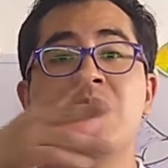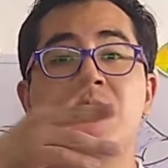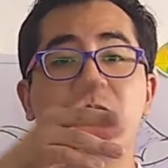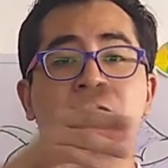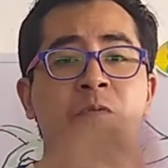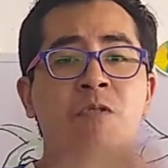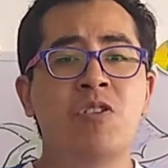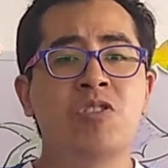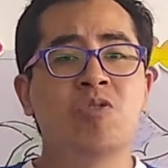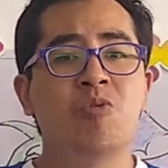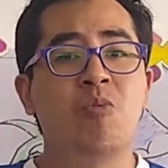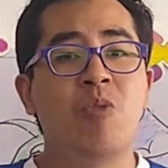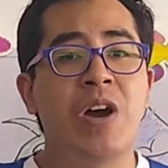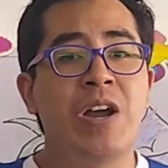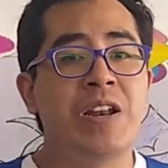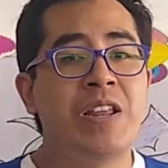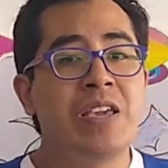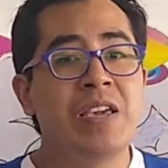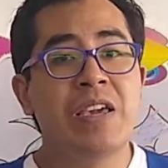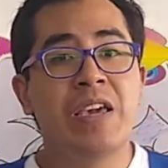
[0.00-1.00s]
The first
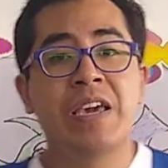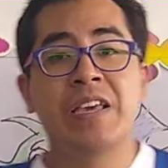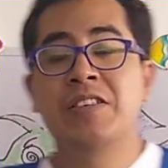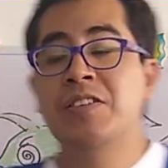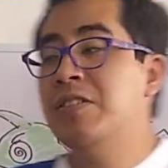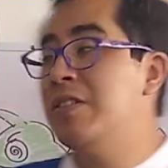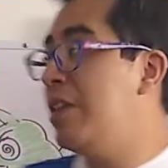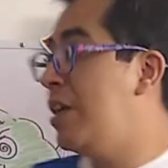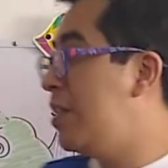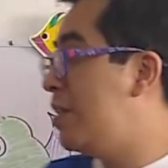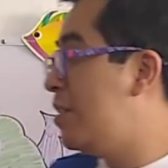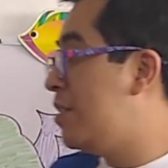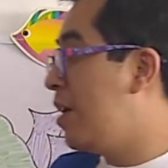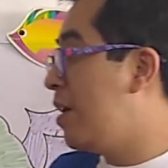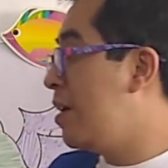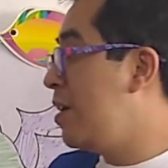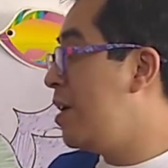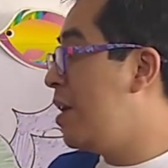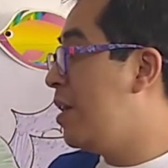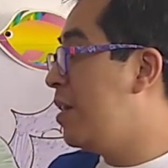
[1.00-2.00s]
one is the
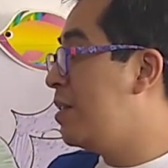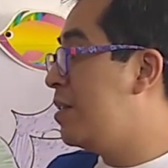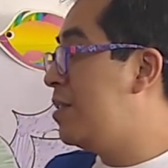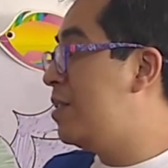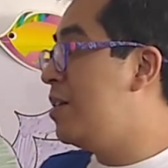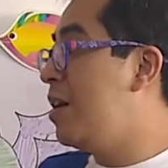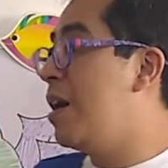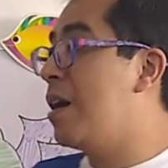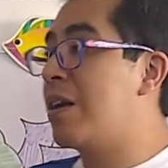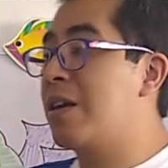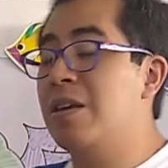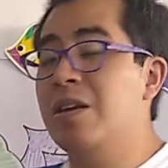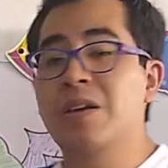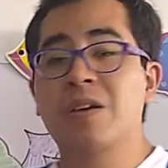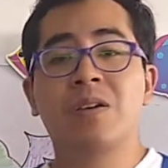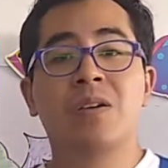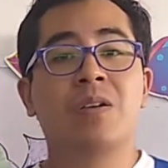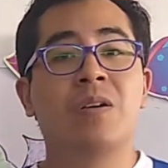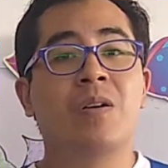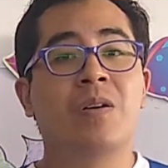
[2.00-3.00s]
Donald Duck,
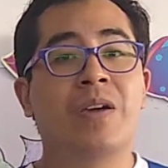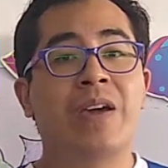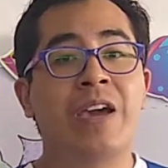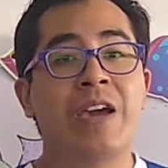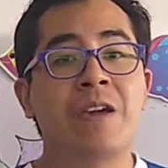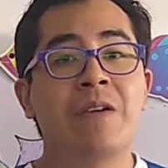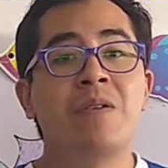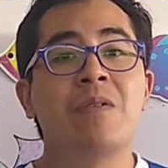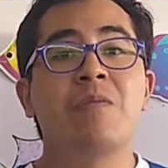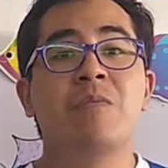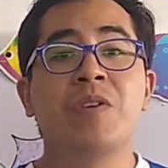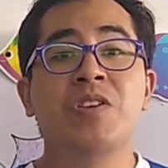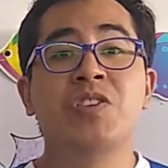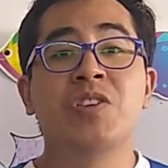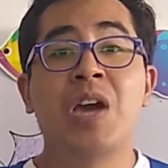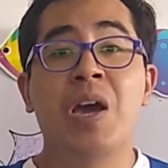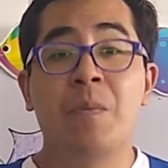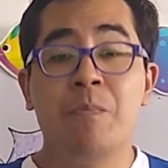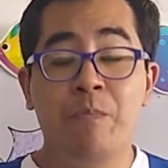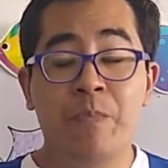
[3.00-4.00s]
okay?
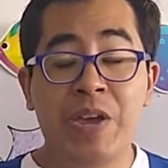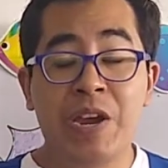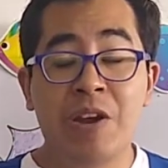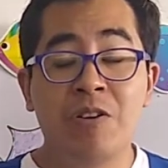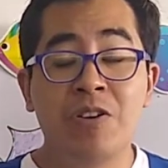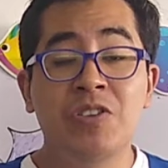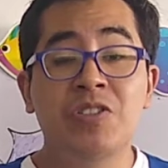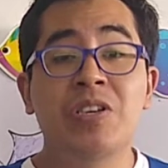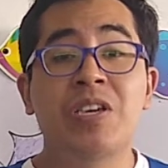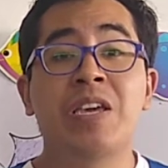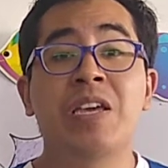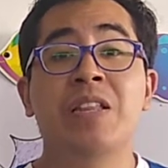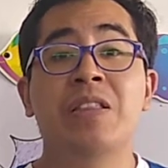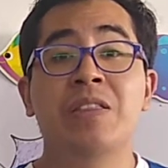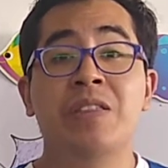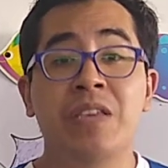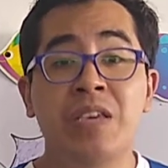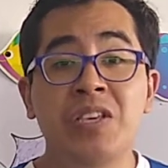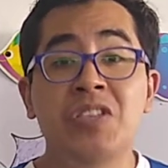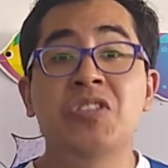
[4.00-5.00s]
Which appears
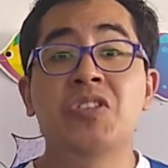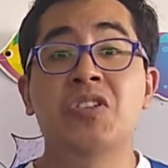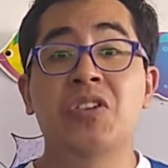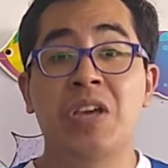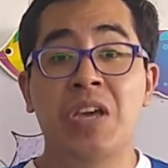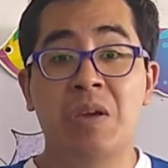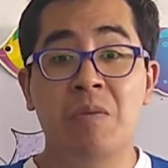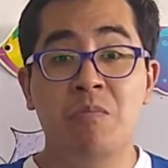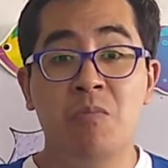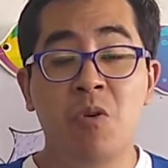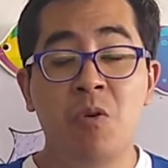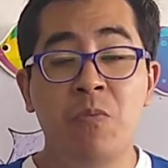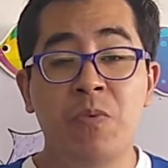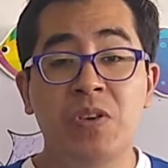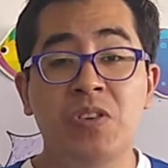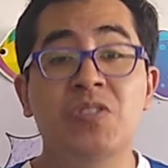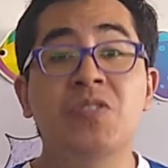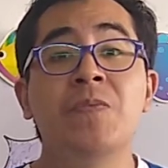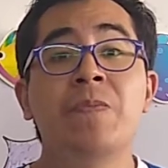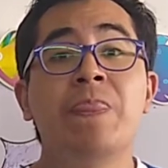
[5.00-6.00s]
in Disney
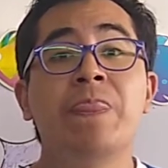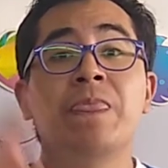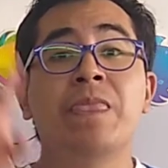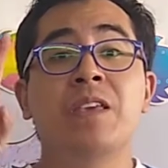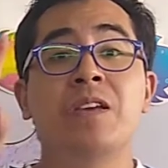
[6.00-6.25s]
movies.